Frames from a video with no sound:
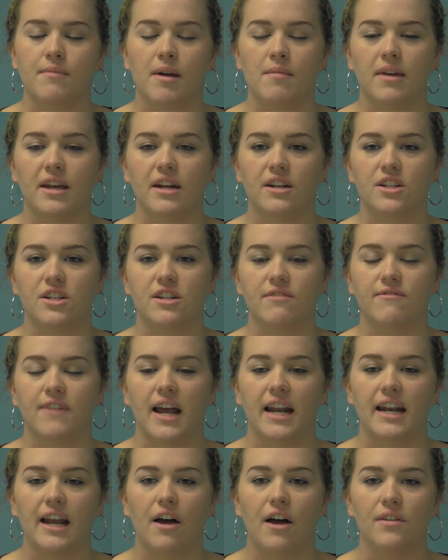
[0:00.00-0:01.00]
I managed to
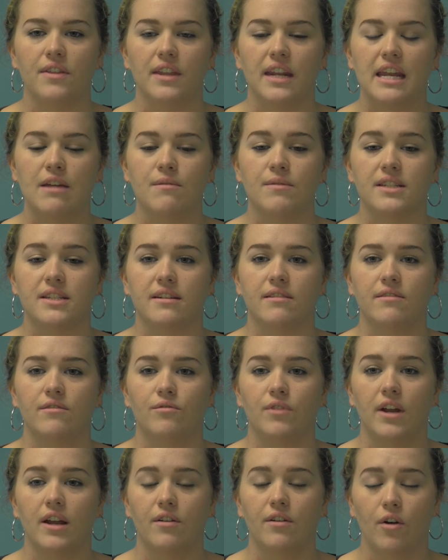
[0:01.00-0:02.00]
find out that he was
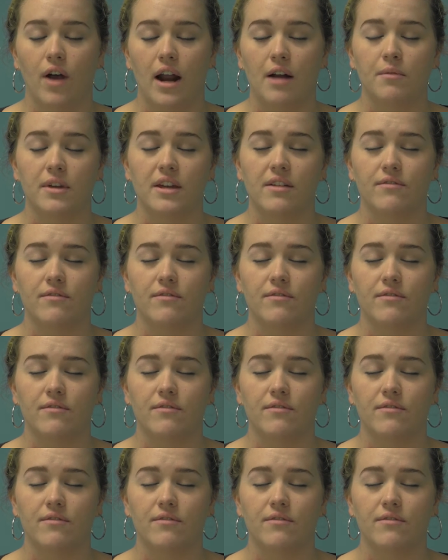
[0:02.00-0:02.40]
incredibly